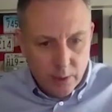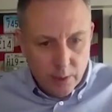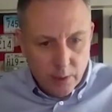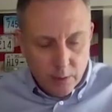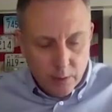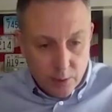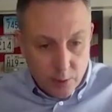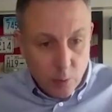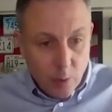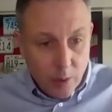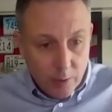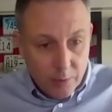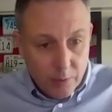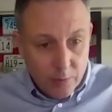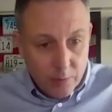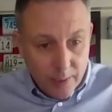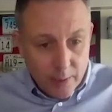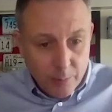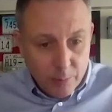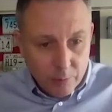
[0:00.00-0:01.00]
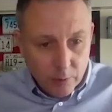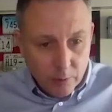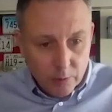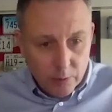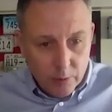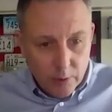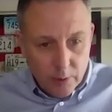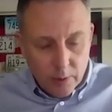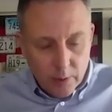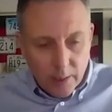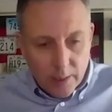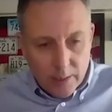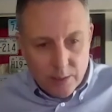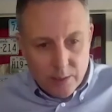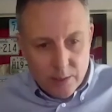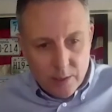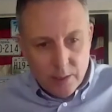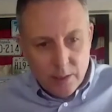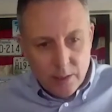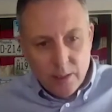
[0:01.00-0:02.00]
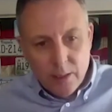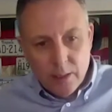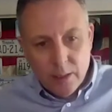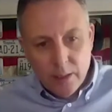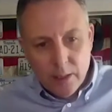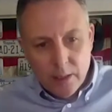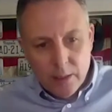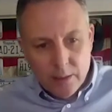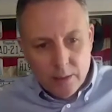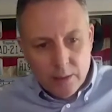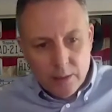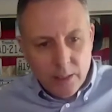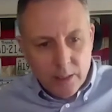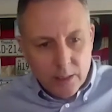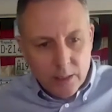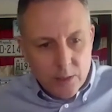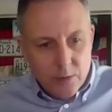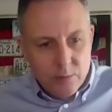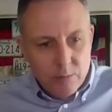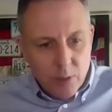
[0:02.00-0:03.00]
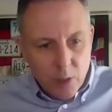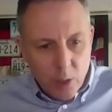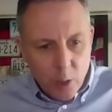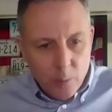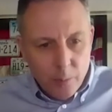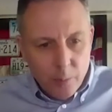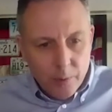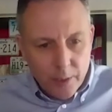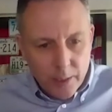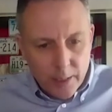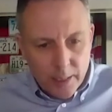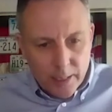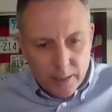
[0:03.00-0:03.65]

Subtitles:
12th of April as the dealers reopen again.